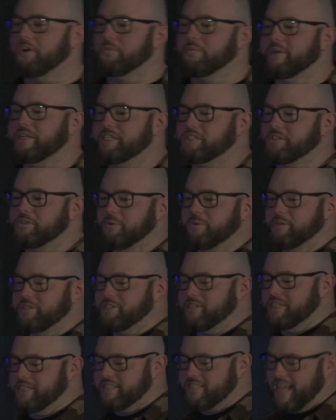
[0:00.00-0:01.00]

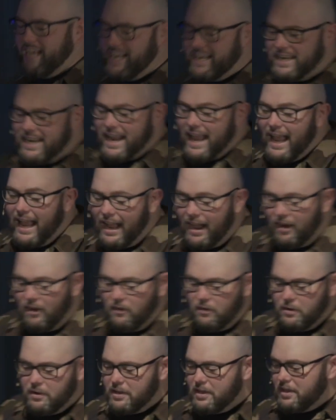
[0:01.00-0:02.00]
resources and now